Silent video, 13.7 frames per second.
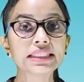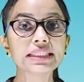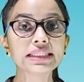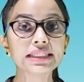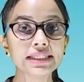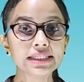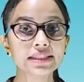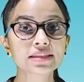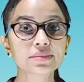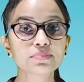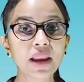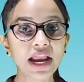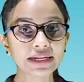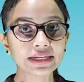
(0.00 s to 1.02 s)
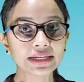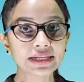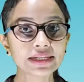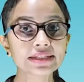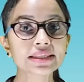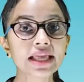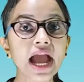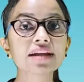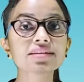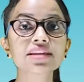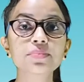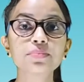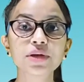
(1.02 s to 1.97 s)
These plantlets are
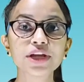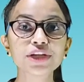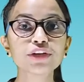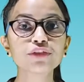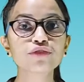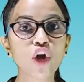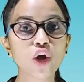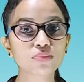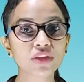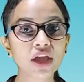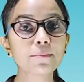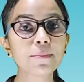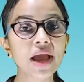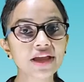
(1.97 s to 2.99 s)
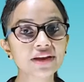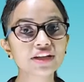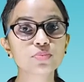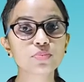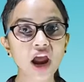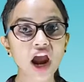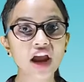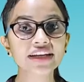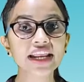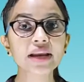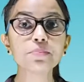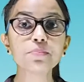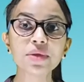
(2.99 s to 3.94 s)
separated from the parent plant
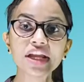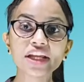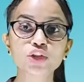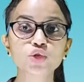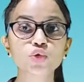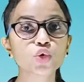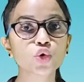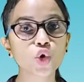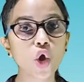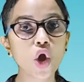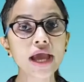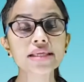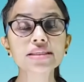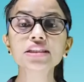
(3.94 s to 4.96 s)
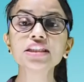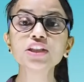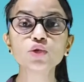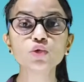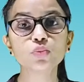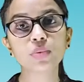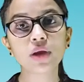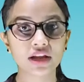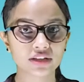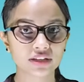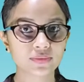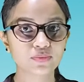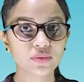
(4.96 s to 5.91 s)
and made to grow as new
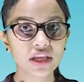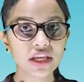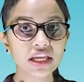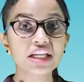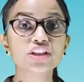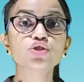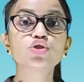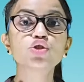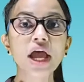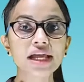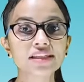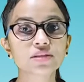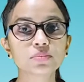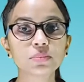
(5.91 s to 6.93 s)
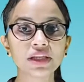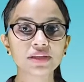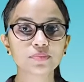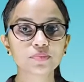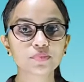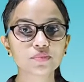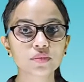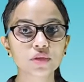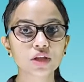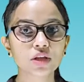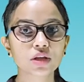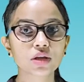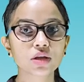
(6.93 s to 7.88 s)
plant. Jasmine,
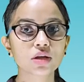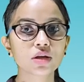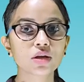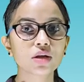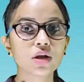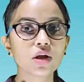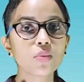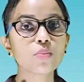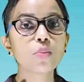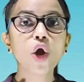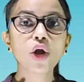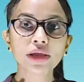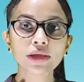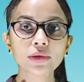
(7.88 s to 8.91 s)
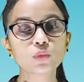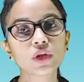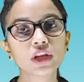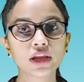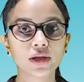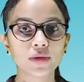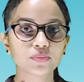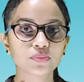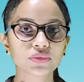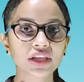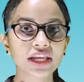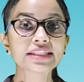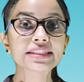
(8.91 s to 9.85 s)
bougainvillea,
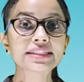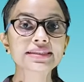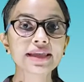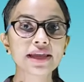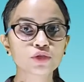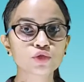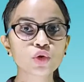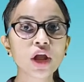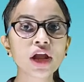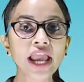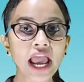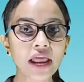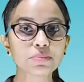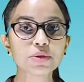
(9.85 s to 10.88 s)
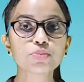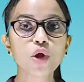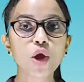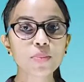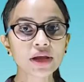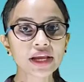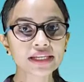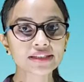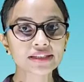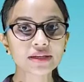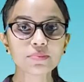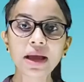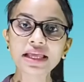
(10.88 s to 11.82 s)
etc. can be
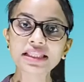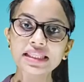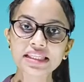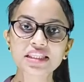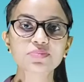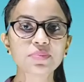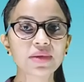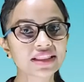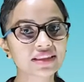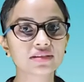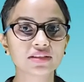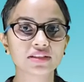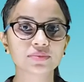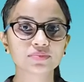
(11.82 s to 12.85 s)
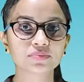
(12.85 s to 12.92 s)
propagated by this method.